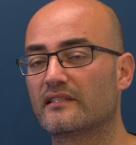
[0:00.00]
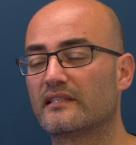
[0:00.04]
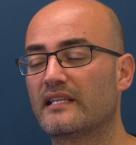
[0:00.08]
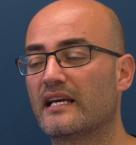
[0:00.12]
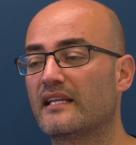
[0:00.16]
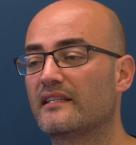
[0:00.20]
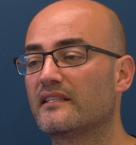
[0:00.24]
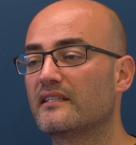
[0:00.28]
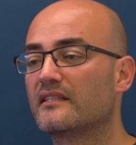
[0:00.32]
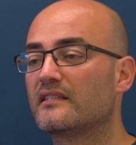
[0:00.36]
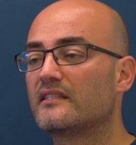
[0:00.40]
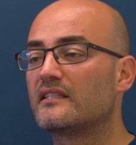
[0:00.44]

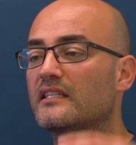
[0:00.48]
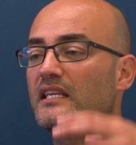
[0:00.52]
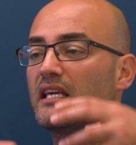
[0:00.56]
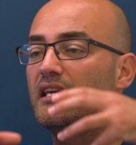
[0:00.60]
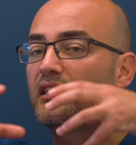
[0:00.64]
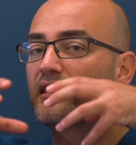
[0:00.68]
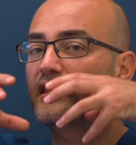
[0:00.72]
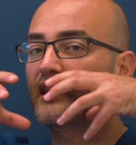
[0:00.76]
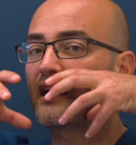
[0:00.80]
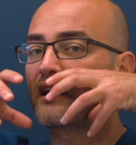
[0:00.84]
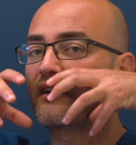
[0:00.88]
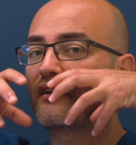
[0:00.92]
Then the
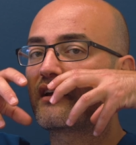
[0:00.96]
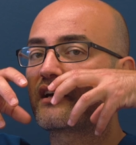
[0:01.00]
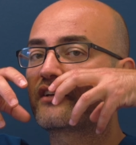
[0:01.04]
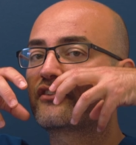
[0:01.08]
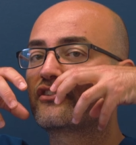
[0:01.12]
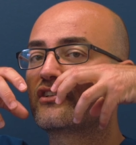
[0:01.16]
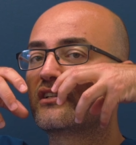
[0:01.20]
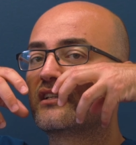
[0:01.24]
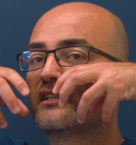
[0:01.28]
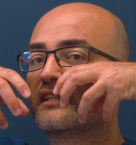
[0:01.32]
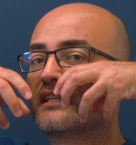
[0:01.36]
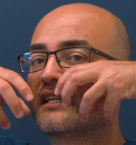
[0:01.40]
teeth are
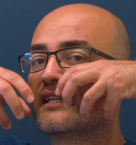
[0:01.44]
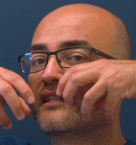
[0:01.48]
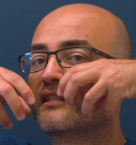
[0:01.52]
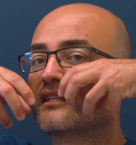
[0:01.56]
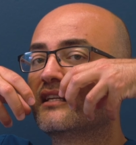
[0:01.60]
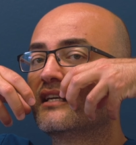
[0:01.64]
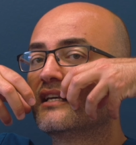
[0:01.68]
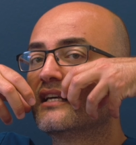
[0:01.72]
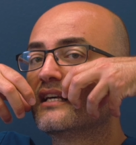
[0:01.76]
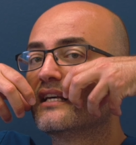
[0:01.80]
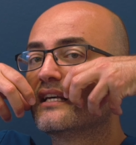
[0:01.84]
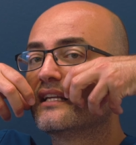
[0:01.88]
actually then
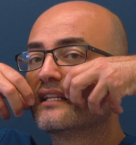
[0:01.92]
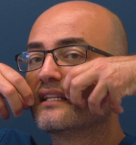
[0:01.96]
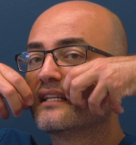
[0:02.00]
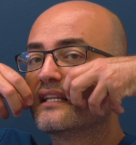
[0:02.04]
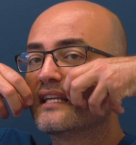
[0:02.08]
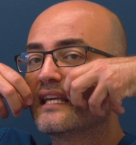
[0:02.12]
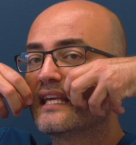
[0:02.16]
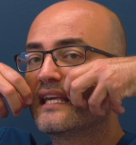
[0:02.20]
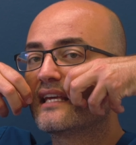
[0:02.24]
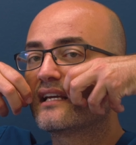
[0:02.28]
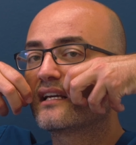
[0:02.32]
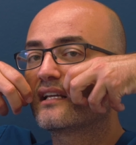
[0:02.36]

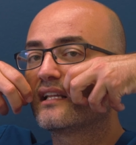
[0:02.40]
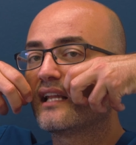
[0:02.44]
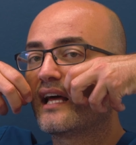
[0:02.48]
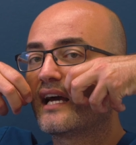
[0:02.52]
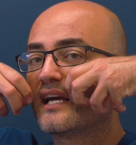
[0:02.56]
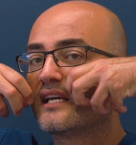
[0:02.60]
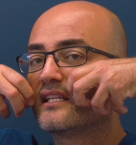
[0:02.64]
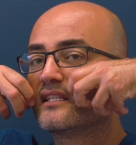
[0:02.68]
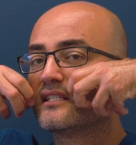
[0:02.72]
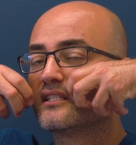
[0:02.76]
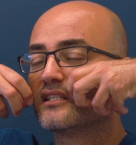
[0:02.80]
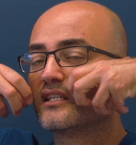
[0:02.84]

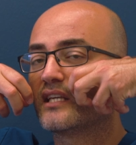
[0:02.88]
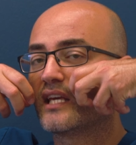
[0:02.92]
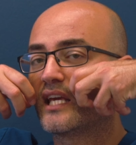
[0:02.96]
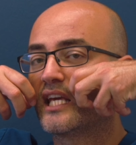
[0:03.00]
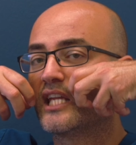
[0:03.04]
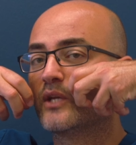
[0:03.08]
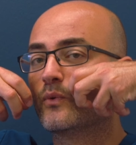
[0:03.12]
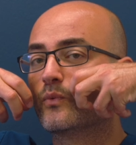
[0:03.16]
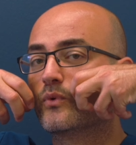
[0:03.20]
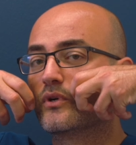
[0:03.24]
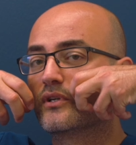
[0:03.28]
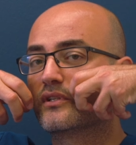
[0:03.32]
inclined
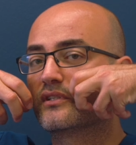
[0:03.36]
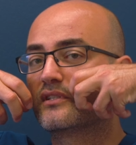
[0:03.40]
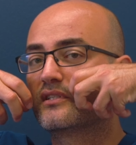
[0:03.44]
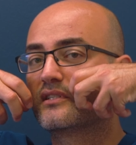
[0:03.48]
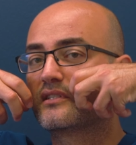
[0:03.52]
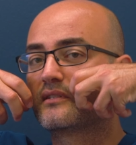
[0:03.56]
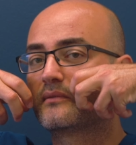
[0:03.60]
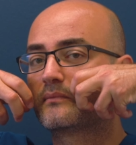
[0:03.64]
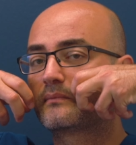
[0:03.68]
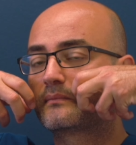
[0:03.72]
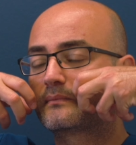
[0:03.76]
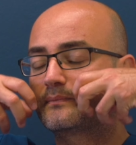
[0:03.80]

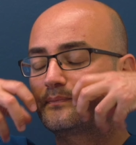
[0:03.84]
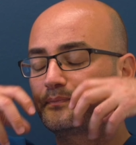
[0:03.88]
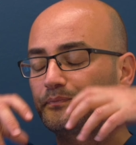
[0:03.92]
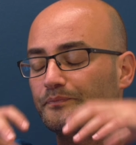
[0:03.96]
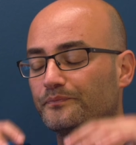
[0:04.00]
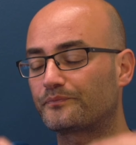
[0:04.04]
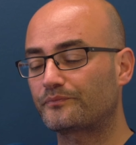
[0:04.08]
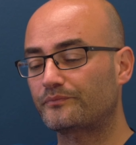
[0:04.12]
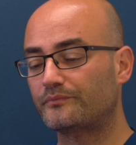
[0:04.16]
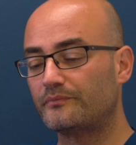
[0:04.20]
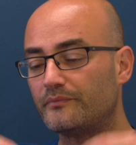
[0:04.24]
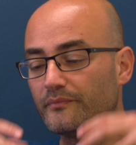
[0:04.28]
inwards.
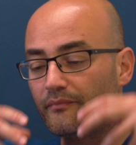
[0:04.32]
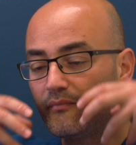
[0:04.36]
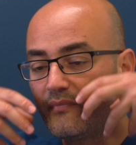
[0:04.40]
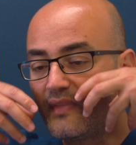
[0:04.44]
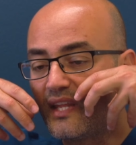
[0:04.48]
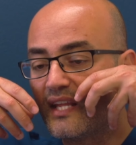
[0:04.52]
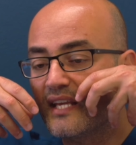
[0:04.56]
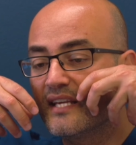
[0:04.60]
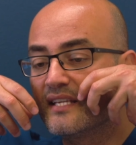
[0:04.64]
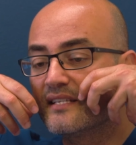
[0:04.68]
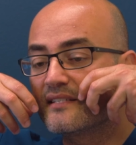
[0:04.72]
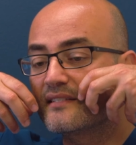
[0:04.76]

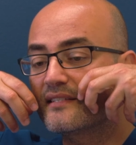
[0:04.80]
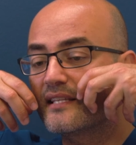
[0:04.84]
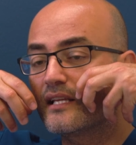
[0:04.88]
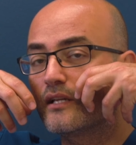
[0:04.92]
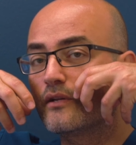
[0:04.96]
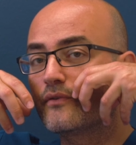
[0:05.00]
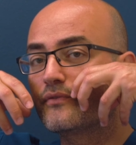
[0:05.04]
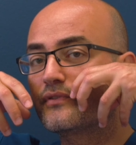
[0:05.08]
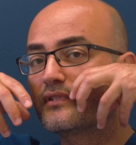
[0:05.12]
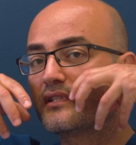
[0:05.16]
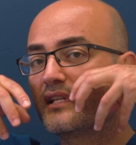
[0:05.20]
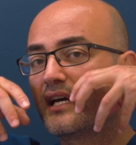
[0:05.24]
instead
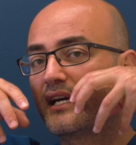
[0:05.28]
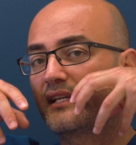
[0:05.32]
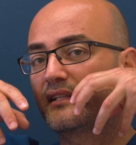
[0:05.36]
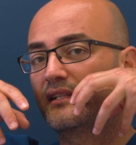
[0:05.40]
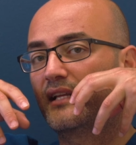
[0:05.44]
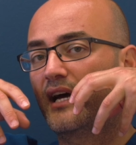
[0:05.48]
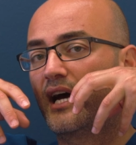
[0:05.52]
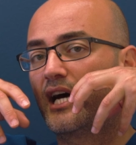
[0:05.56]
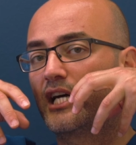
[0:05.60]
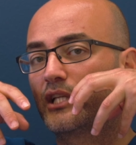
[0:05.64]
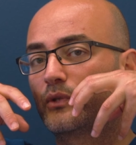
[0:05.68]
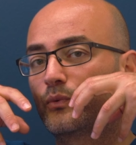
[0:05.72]
of slightly
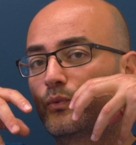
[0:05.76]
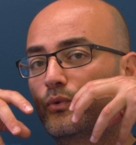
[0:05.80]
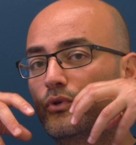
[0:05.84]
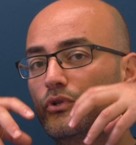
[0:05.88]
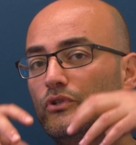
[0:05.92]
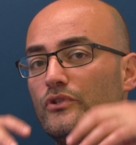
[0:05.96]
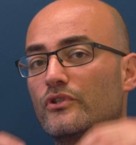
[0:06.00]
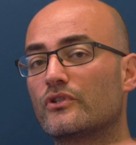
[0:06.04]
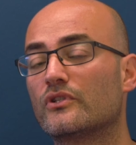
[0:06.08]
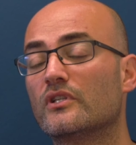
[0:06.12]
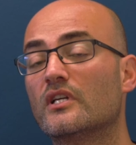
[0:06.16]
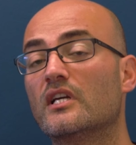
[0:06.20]

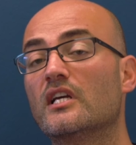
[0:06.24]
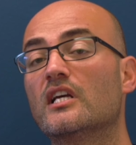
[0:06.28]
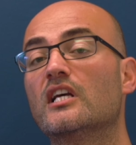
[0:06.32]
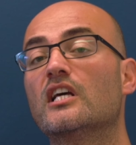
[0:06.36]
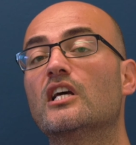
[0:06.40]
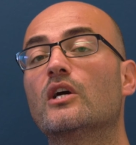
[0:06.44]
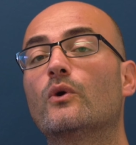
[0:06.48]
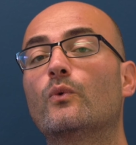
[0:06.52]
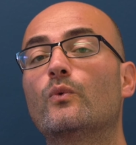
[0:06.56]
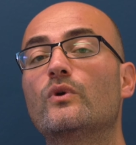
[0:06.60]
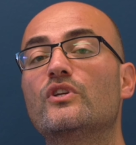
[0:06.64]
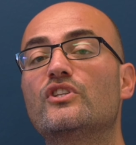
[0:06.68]
outwards,
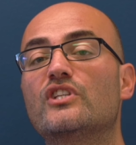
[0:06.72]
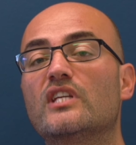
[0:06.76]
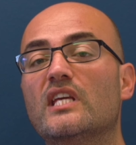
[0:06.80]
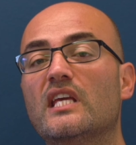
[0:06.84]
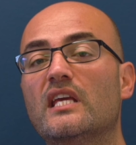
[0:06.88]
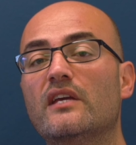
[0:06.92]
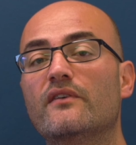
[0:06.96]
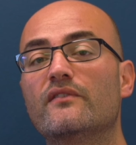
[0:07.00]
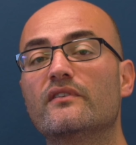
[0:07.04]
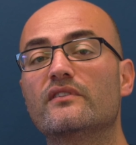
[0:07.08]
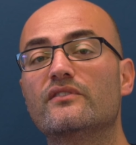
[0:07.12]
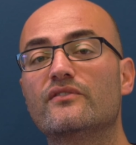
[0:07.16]
which
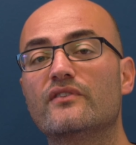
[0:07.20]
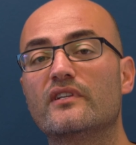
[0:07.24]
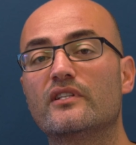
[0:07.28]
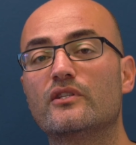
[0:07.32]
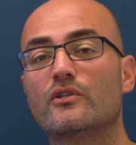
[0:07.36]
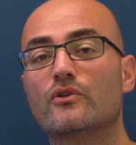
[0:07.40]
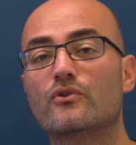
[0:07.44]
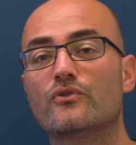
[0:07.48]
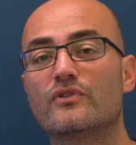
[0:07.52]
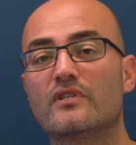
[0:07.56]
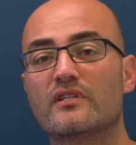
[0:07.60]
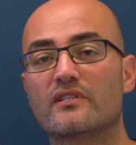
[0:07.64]
even
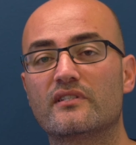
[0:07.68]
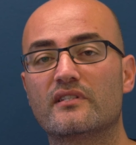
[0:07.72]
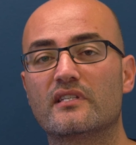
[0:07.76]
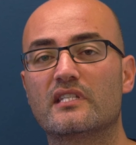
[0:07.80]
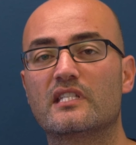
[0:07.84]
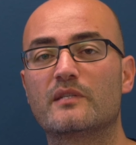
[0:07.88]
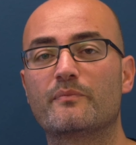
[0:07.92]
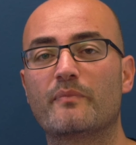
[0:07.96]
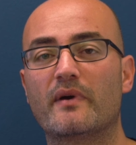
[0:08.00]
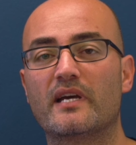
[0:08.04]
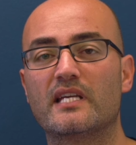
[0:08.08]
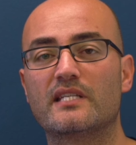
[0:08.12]
reduces the
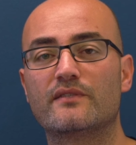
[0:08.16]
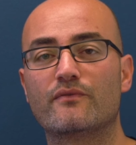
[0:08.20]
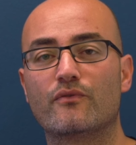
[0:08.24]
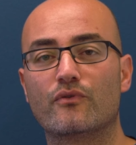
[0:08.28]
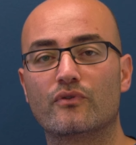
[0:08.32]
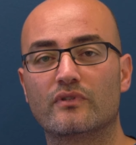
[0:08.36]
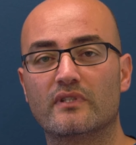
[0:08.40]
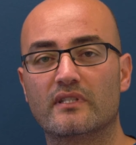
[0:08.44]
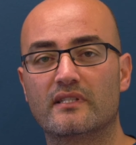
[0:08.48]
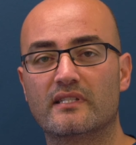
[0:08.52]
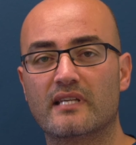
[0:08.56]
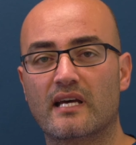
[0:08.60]
space for
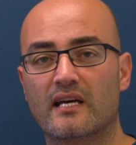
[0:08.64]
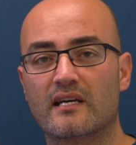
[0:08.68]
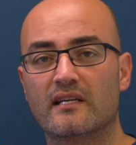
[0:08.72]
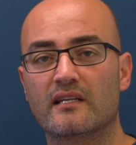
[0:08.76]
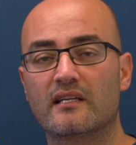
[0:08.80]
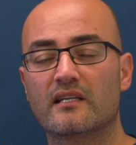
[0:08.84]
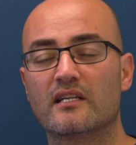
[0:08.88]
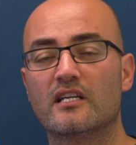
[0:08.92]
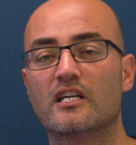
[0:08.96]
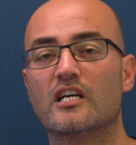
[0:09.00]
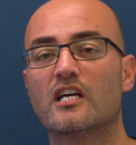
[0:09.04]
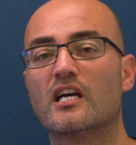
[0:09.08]
the tongue
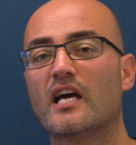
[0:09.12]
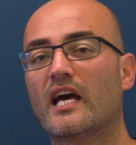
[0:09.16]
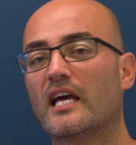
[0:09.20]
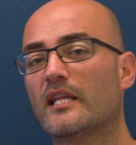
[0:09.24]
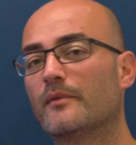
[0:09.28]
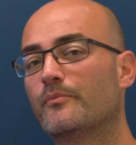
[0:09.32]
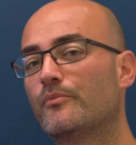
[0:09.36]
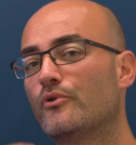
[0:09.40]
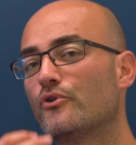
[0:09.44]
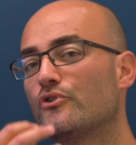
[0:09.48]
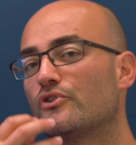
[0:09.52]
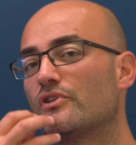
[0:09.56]

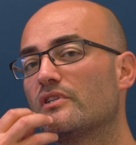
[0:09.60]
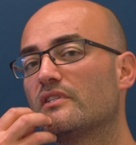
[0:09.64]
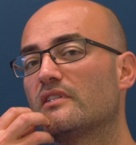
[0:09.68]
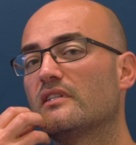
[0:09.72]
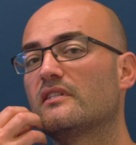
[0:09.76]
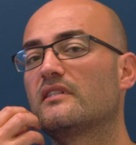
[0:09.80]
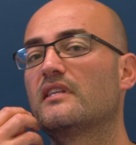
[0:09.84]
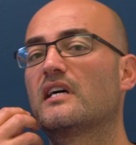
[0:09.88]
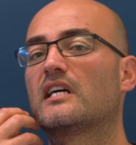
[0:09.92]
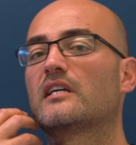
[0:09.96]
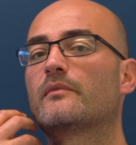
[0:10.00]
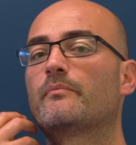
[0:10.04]
and pushes the
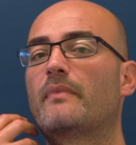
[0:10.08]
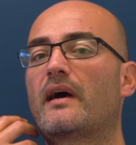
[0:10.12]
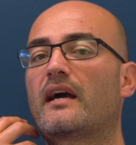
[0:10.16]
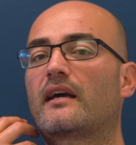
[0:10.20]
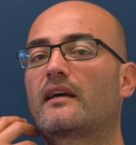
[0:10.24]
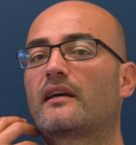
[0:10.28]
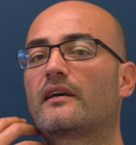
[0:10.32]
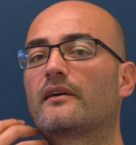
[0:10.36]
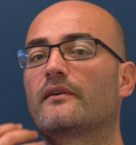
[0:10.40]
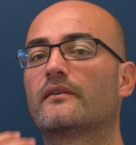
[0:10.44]
tongue back.